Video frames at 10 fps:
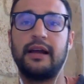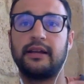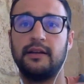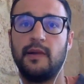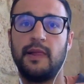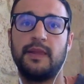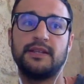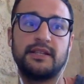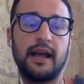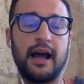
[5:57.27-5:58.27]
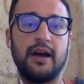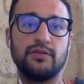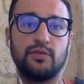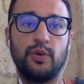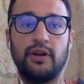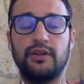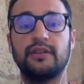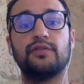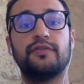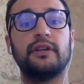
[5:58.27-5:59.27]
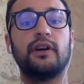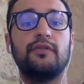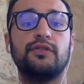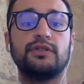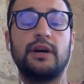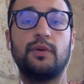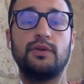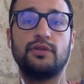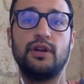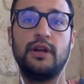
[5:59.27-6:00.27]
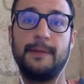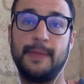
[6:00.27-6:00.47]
Like this is a house, we all need to feel comfortable.